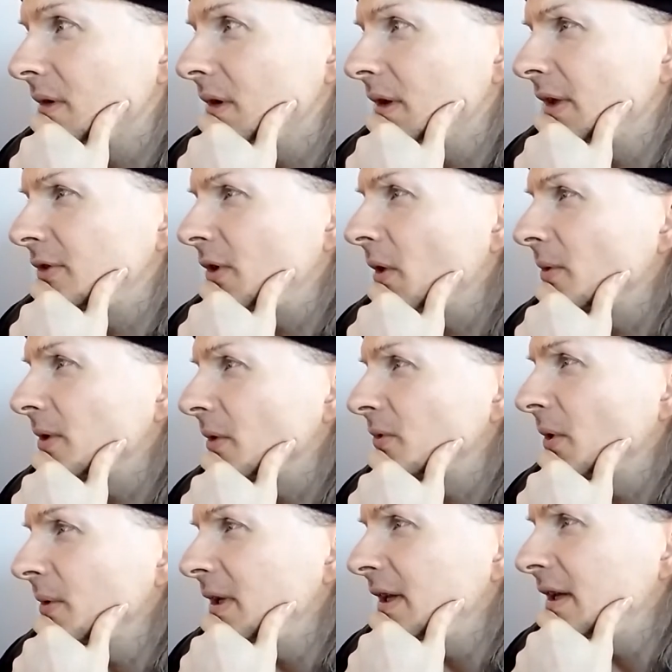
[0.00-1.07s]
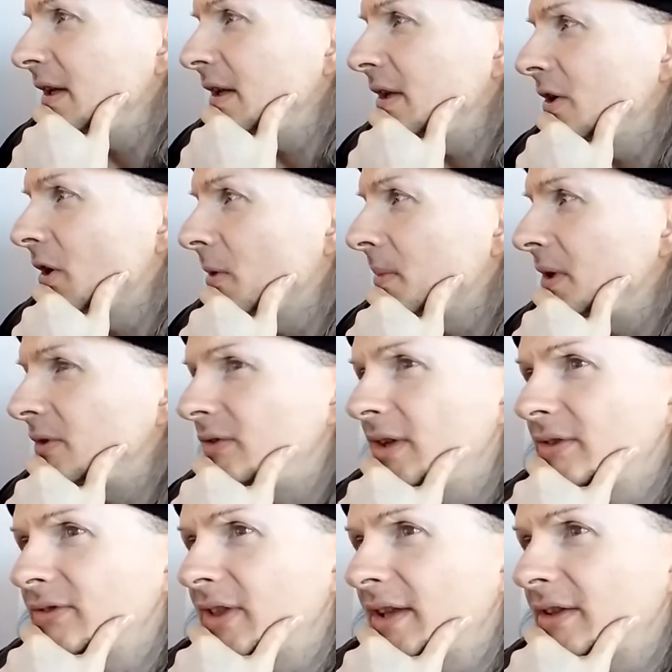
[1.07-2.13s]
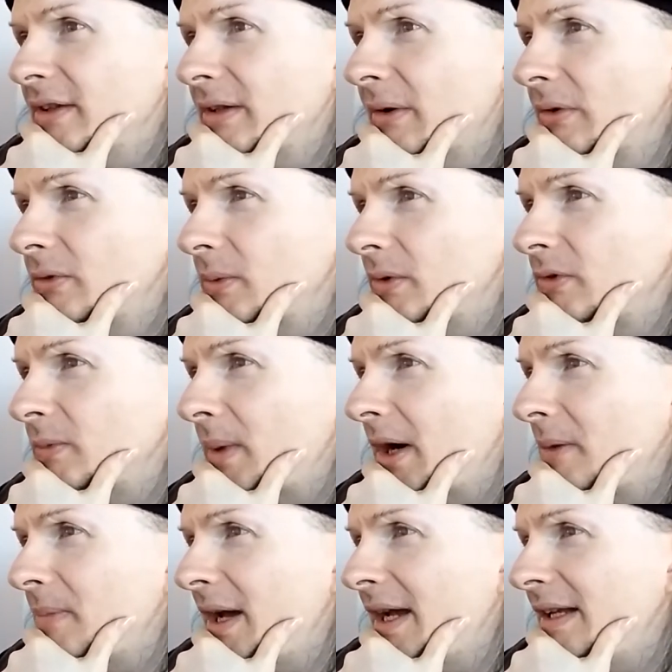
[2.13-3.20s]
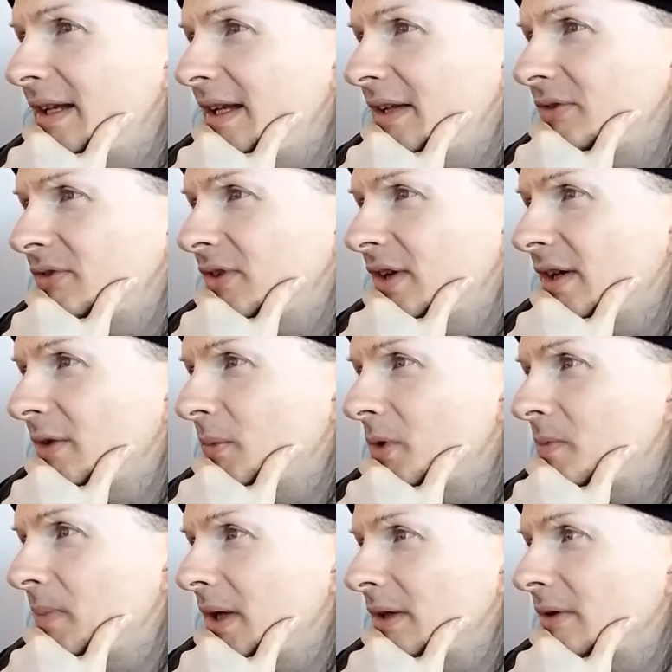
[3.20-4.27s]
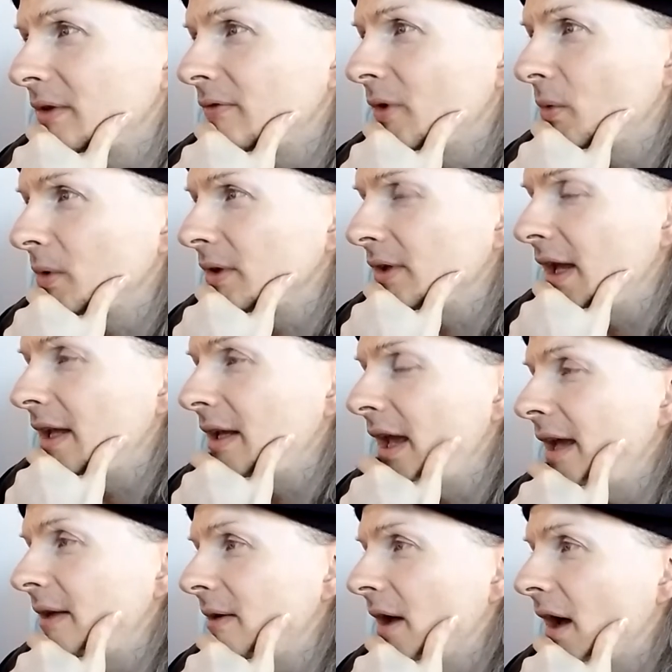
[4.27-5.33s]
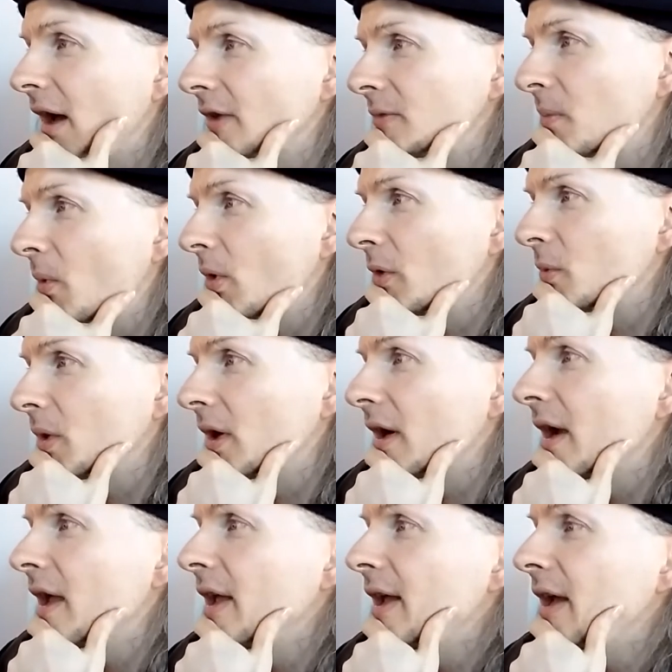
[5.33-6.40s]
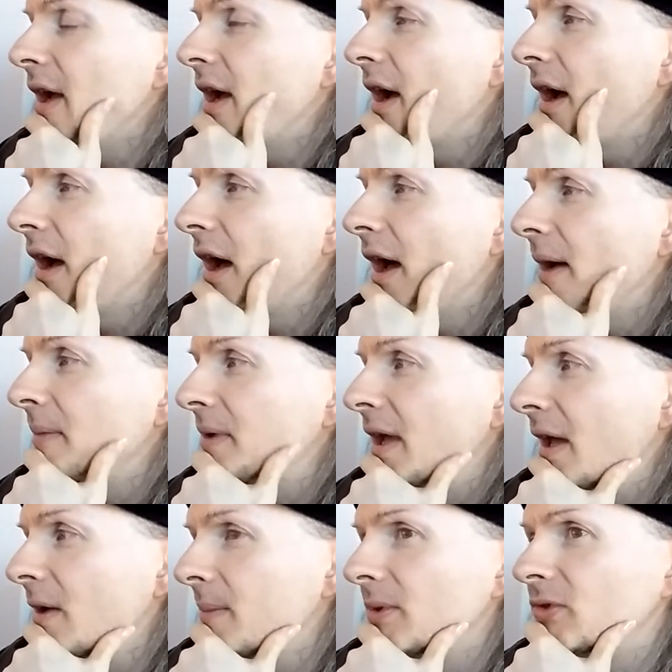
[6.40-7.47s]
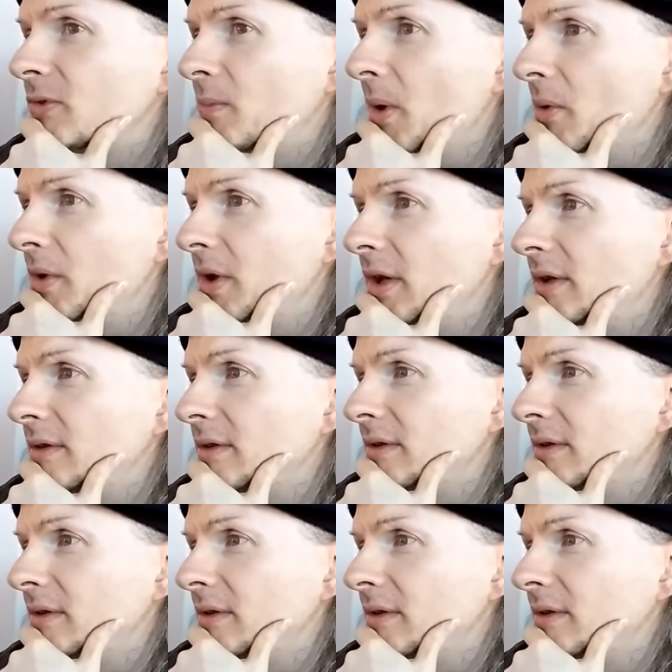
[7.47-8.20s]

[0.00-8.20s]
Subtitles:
Tony Iommi states that the lyrics were inspired by an incident in which Butler and vocal and Osbourne were cannabis smoking